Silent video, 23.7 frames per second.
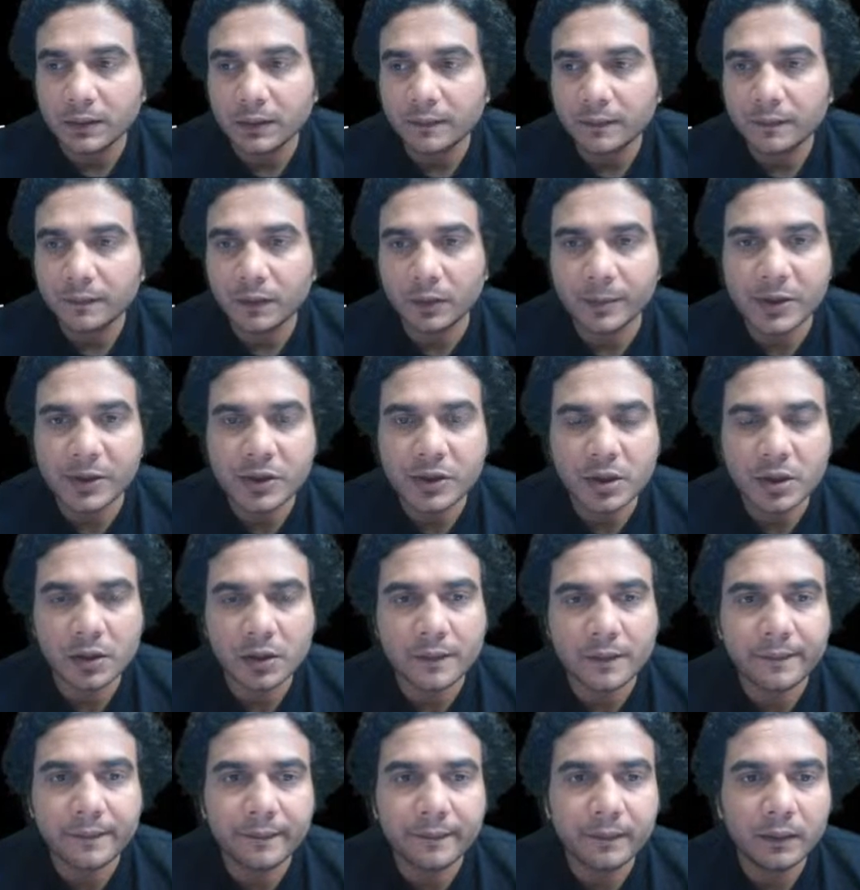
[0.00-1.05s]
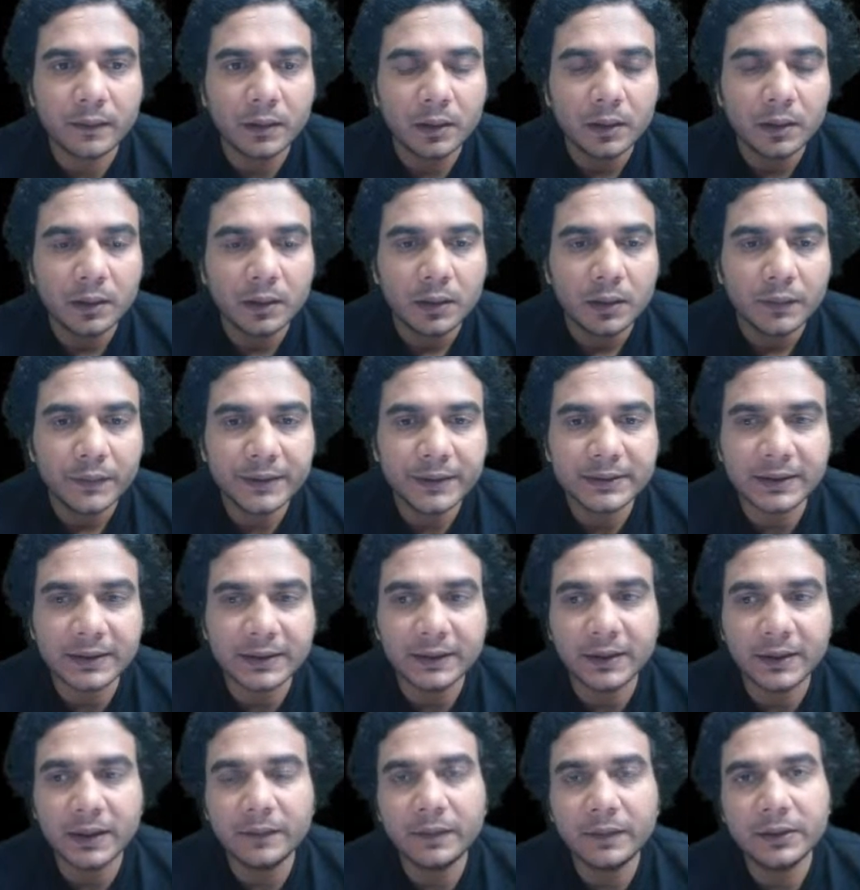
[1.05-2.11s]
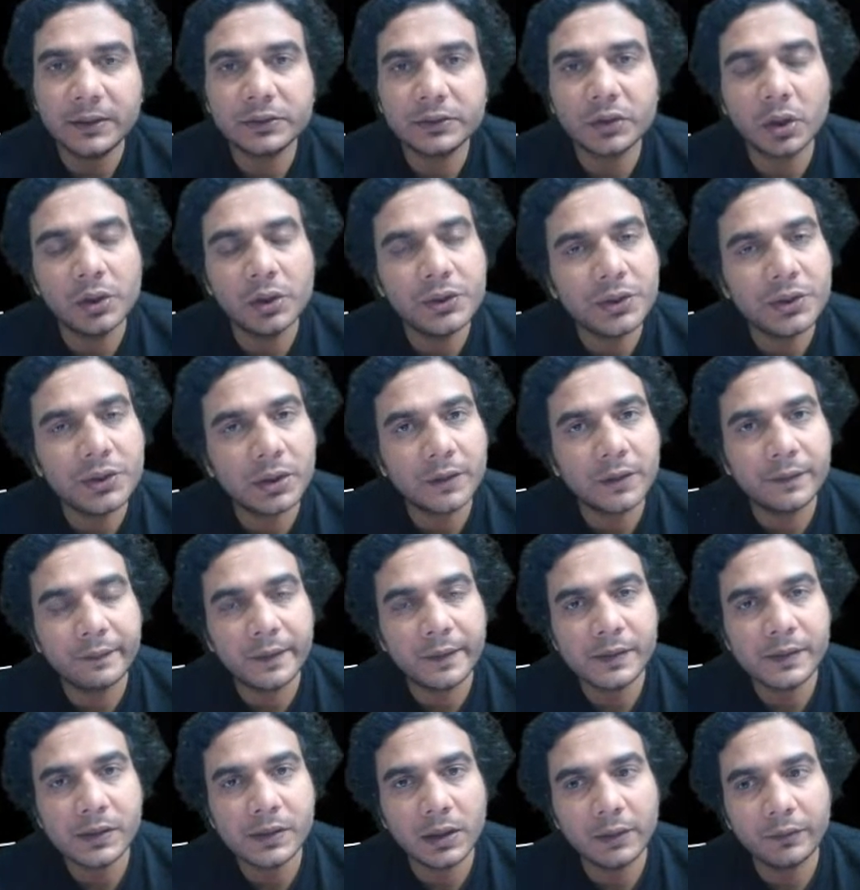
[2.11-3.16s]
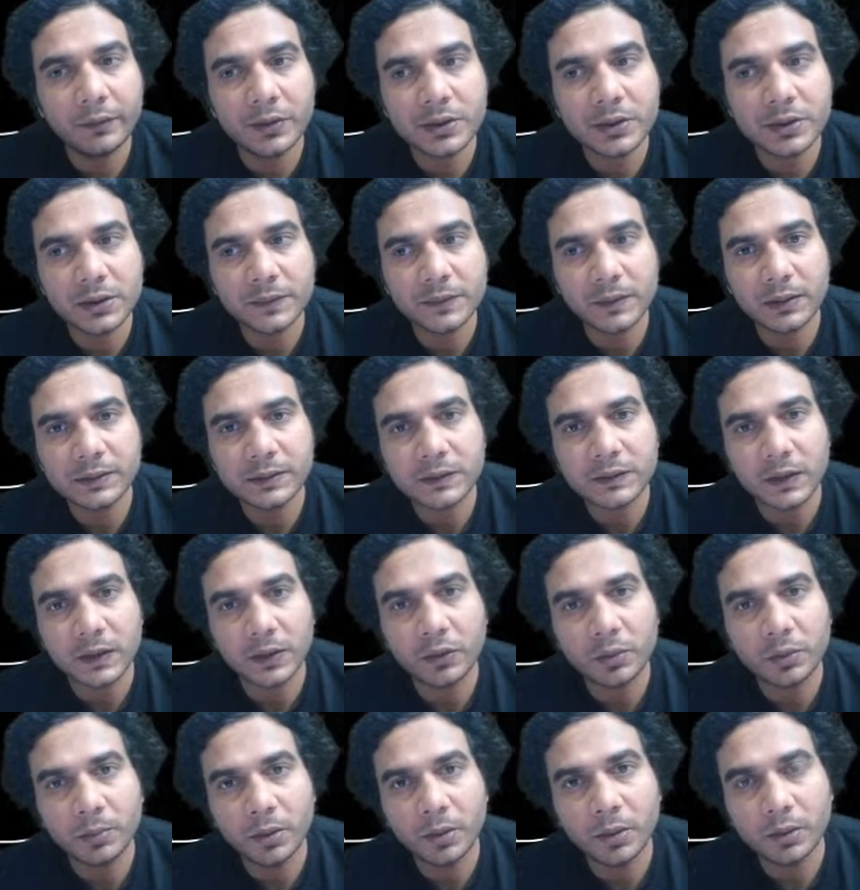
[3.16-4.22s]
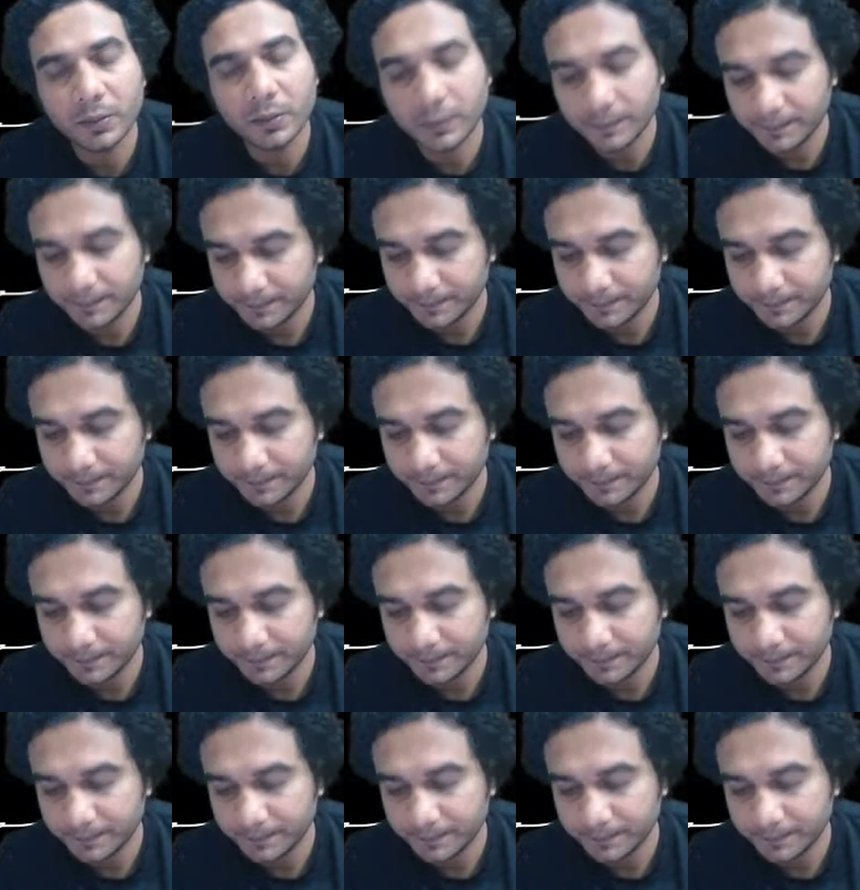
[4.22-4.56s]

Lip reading: formation of this, and then solution of differential equations will start tomorrow.